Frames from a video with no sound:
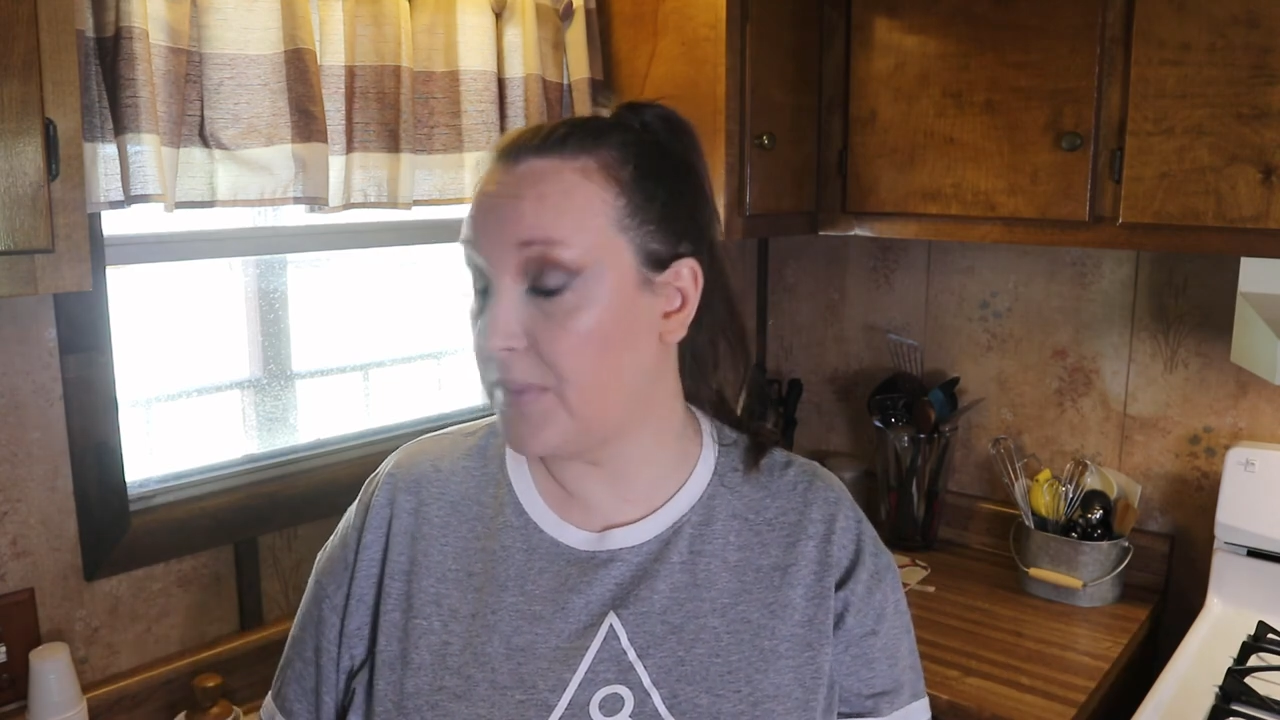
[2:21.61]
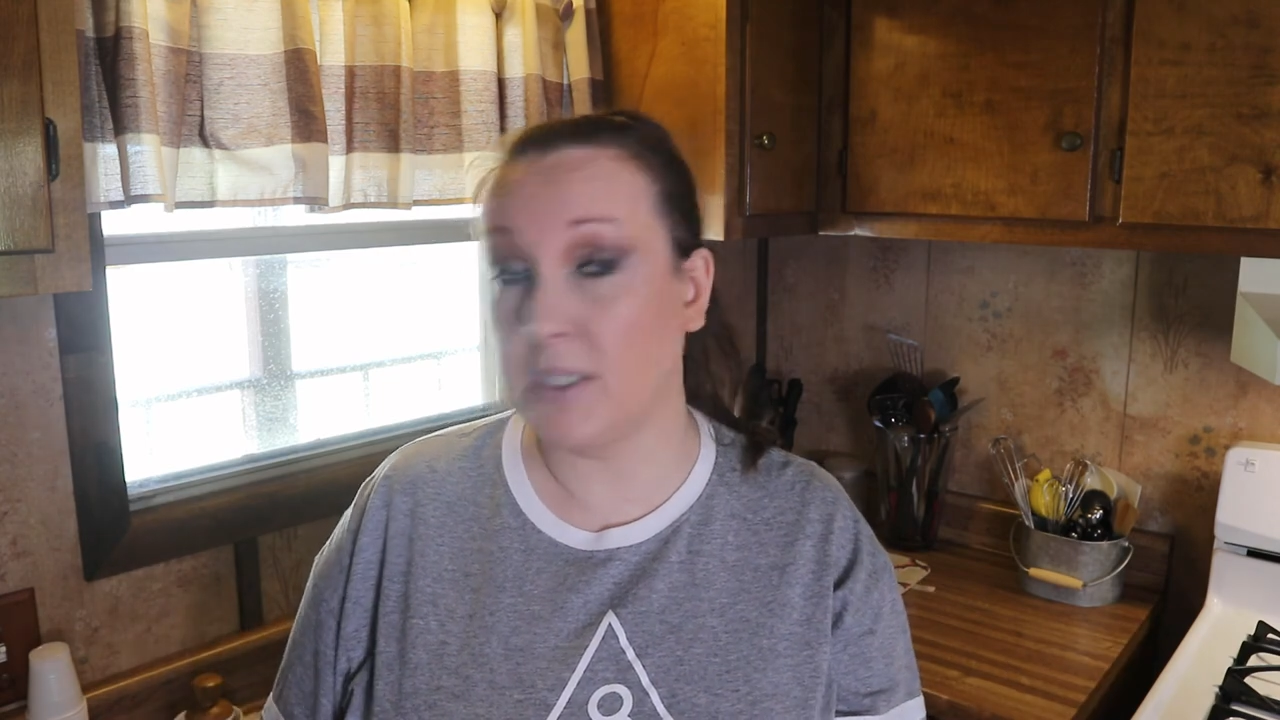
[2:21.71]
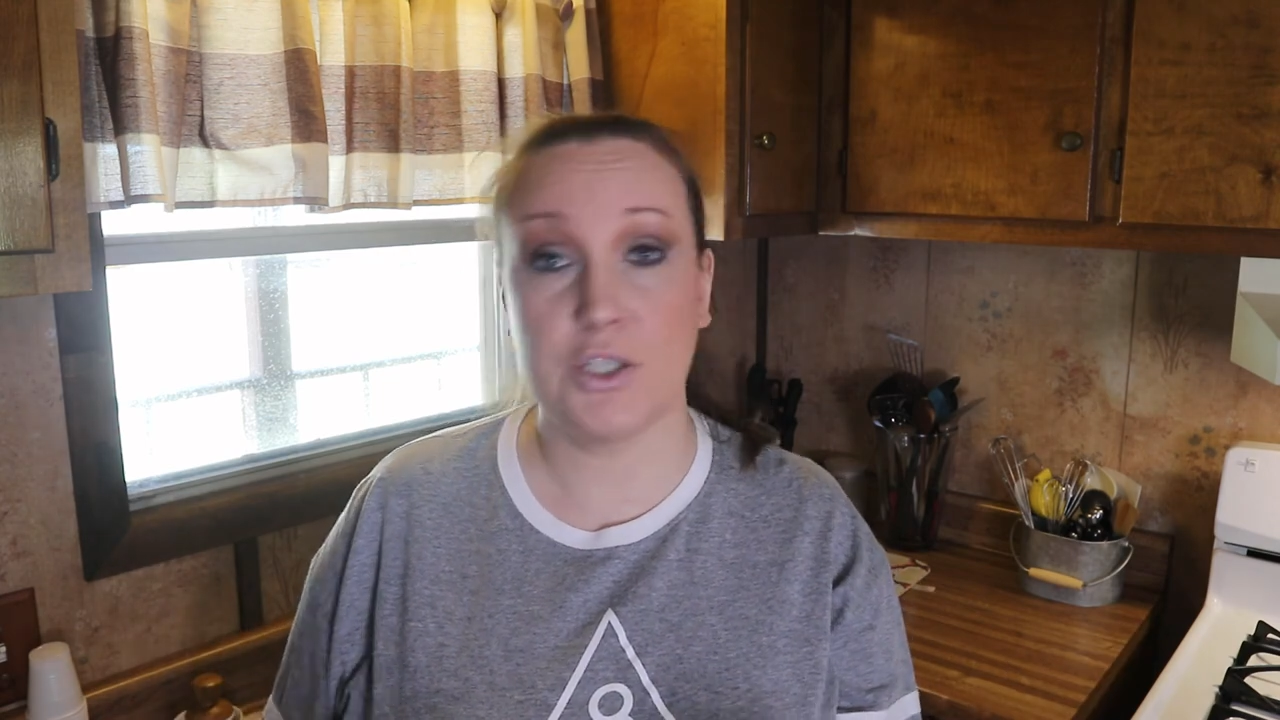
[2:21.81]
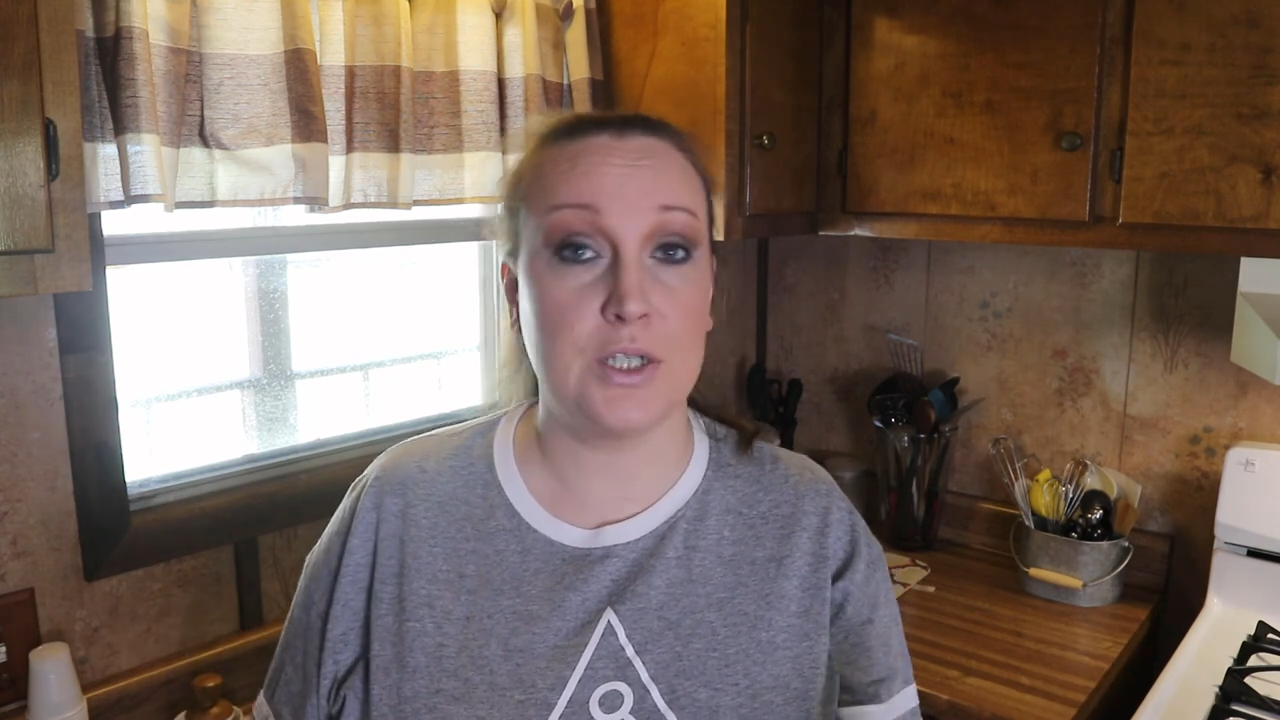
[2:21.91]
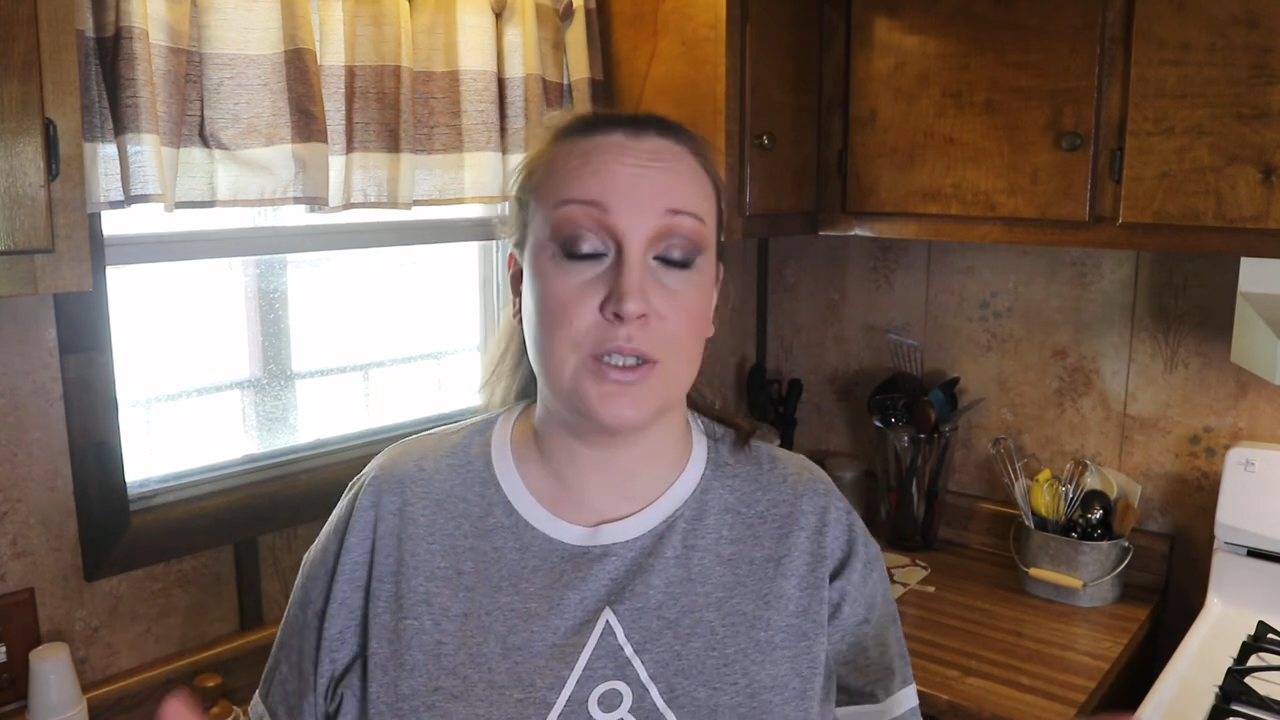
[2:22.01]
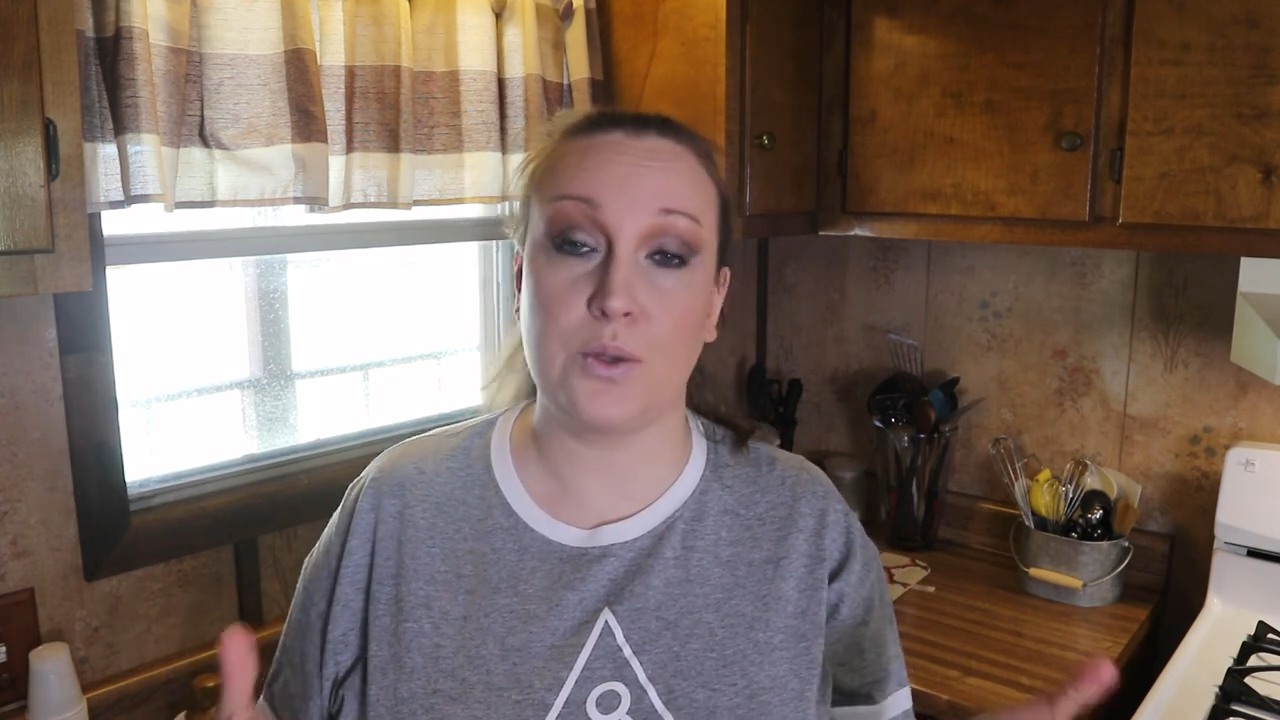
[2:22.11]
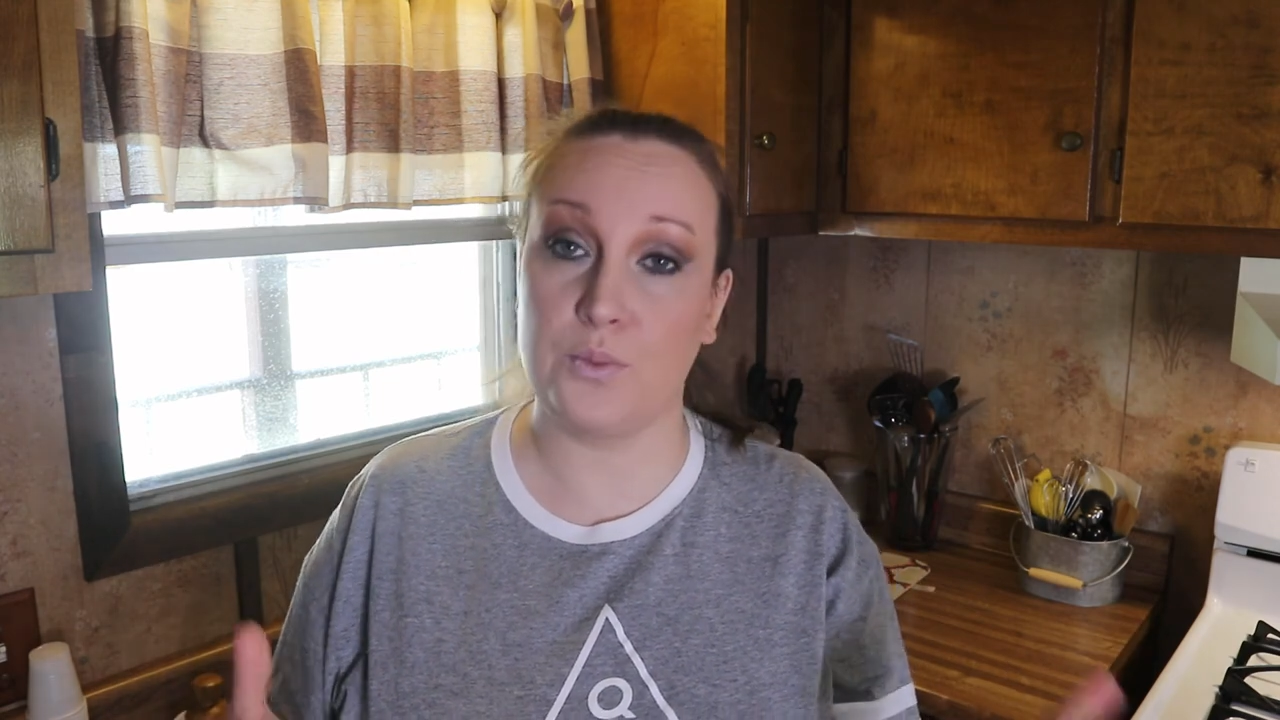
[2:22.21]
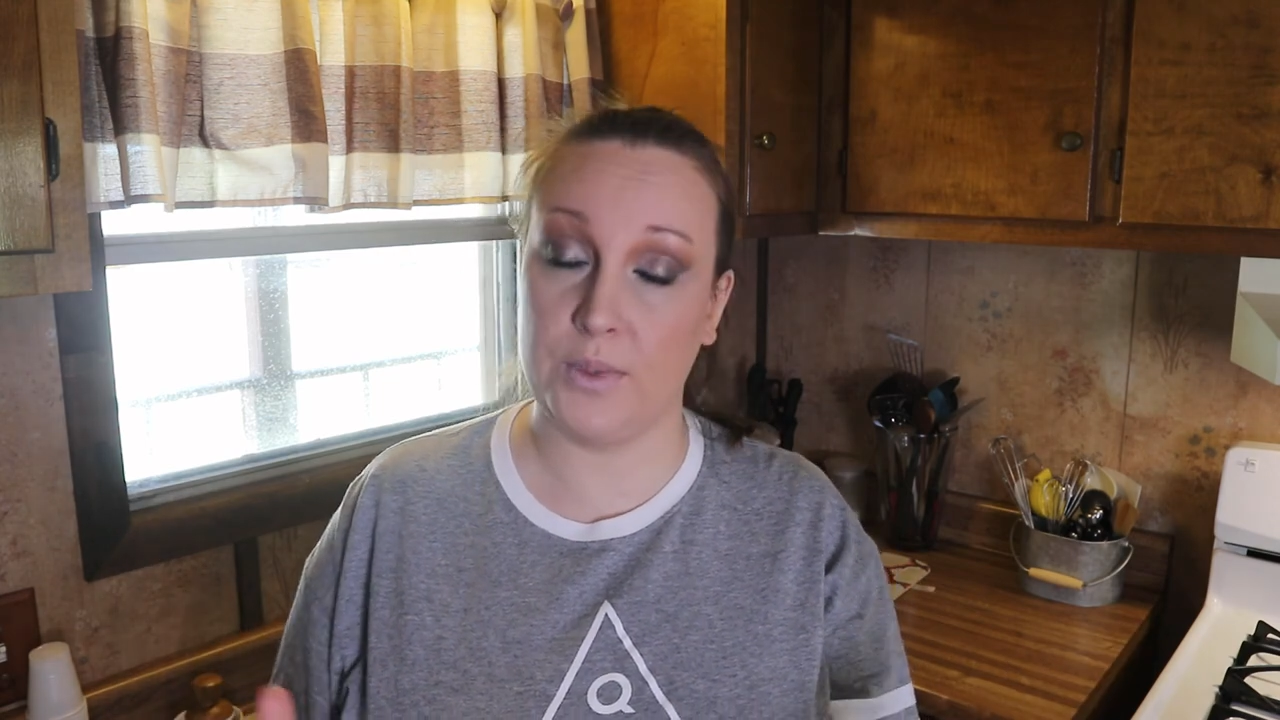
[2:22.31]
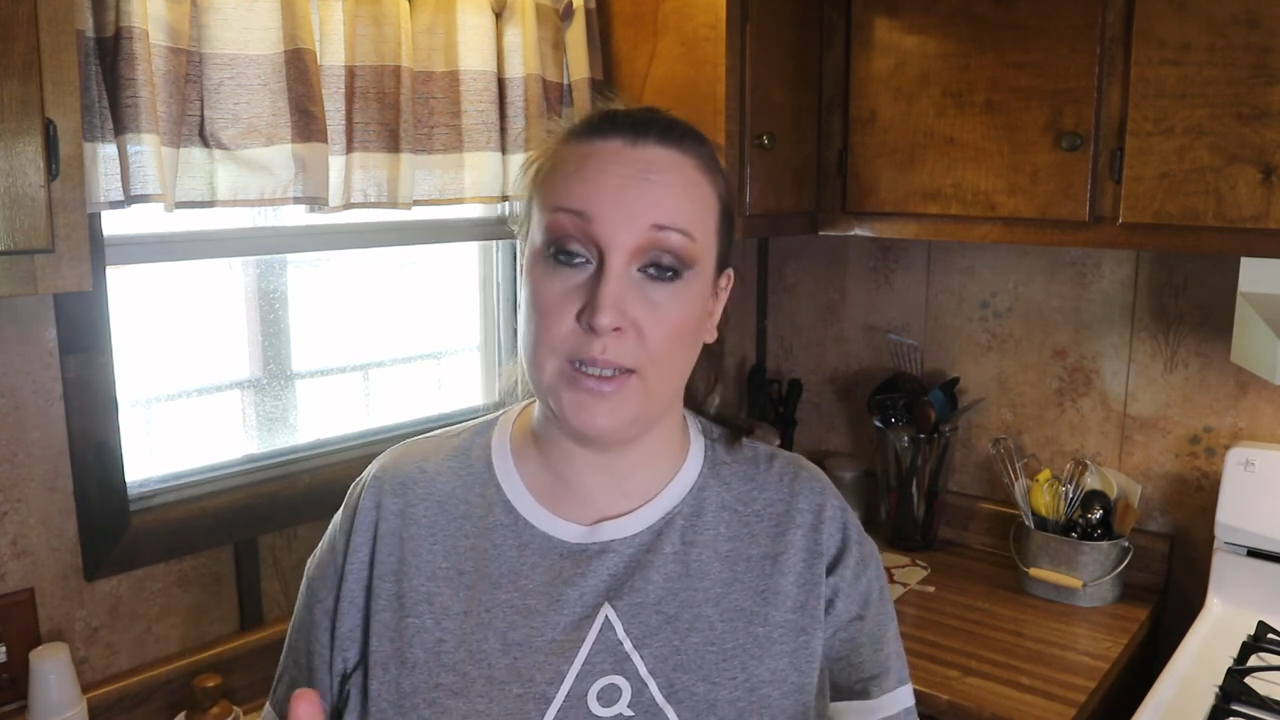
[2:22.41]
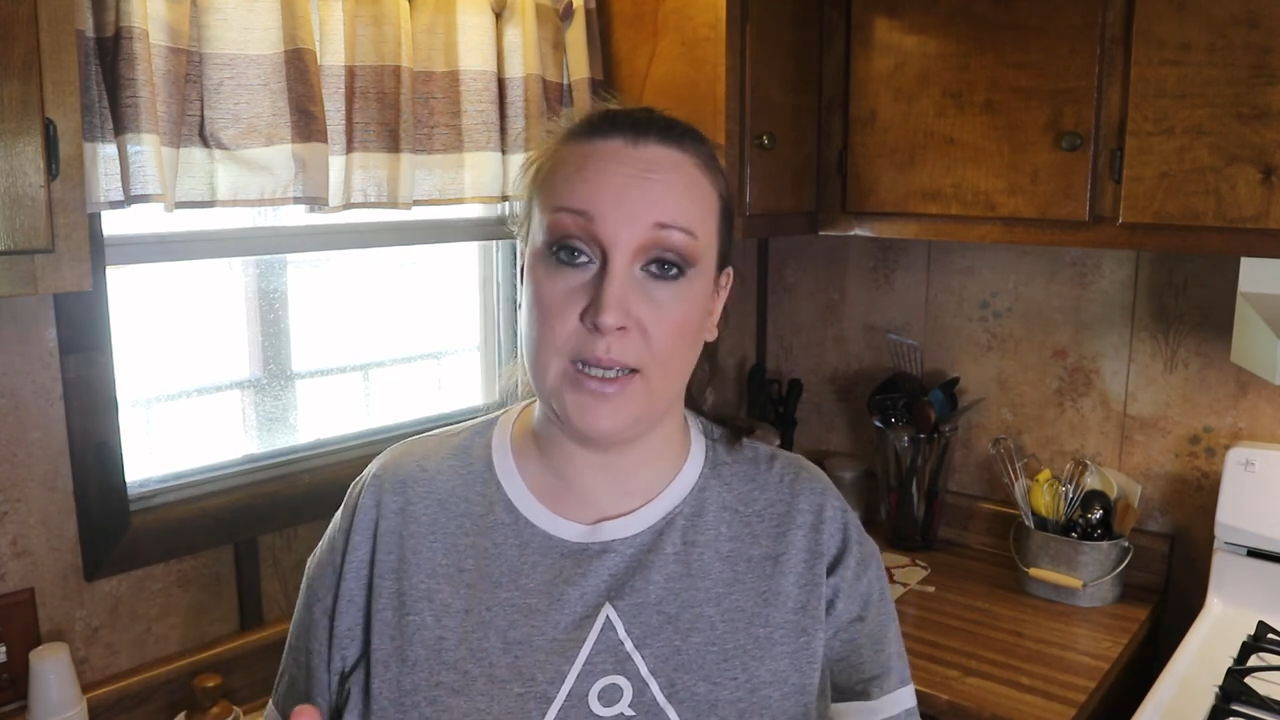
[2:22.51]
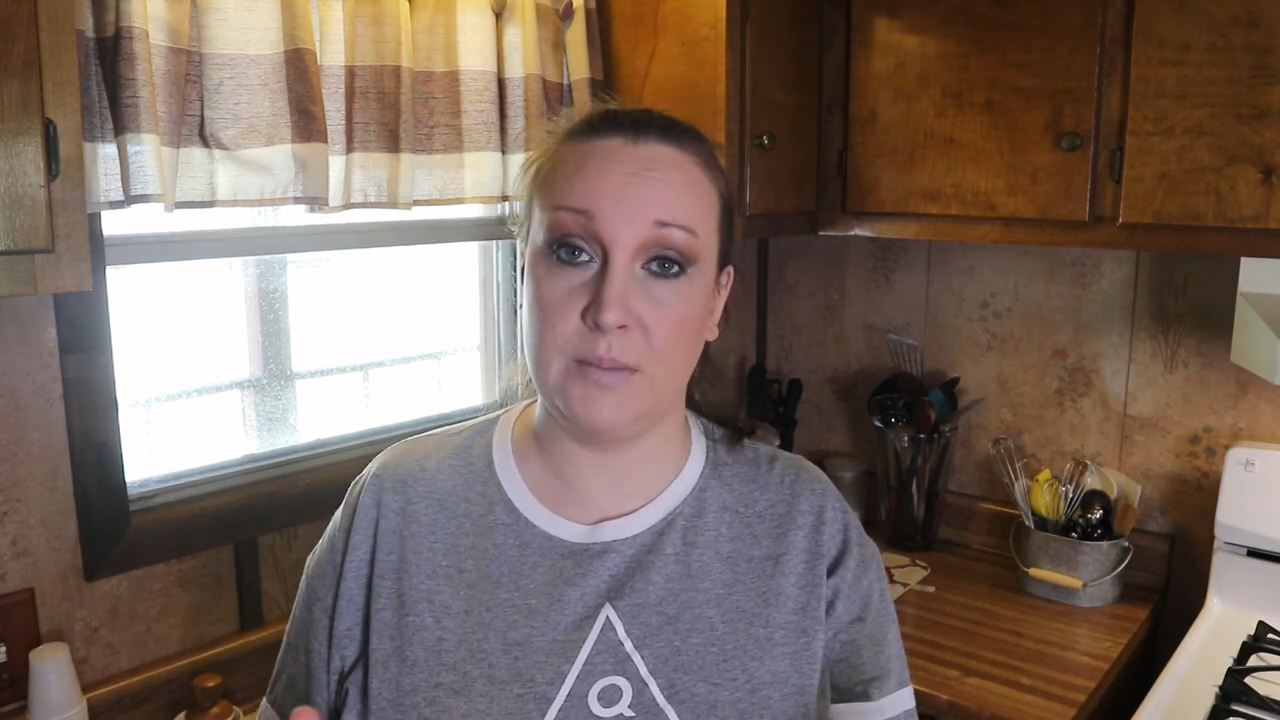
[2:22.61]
It's just really